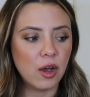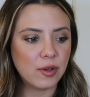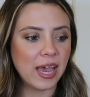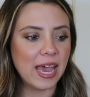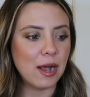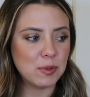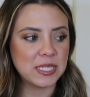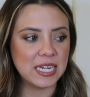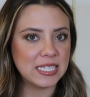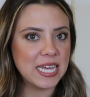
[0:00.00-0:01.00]
Okay, I
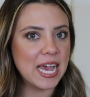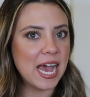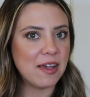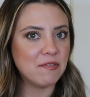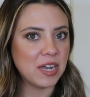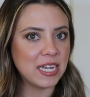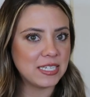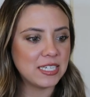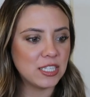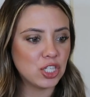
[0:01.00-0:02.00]
was gonna say I have
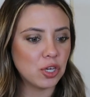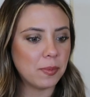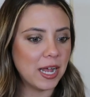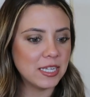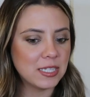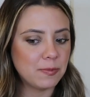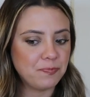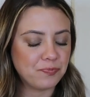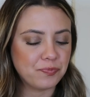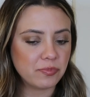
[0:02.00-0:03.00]
19 Scubas,
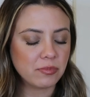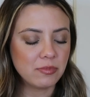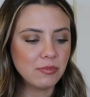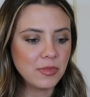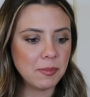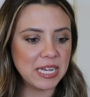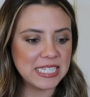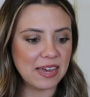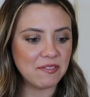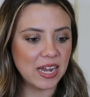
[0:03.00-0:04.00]

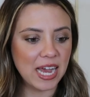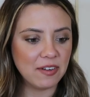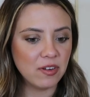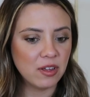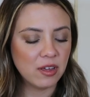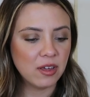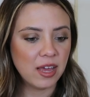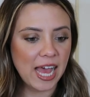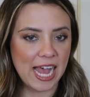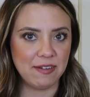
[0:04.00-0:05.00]
because I have 9
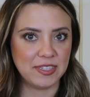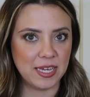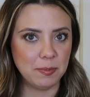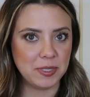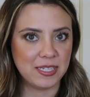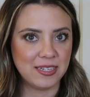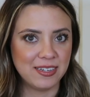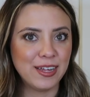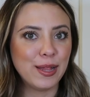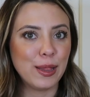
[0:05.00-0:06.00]
half zips,
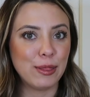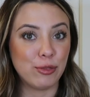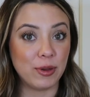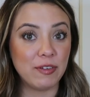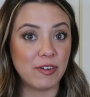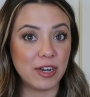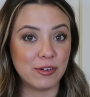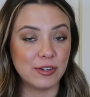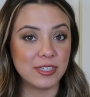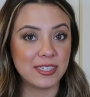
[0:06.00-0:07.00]
3
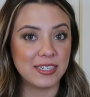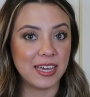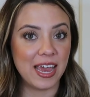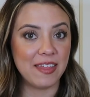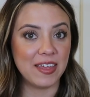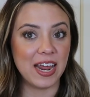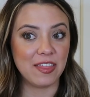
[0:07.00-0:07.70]
funnels, and then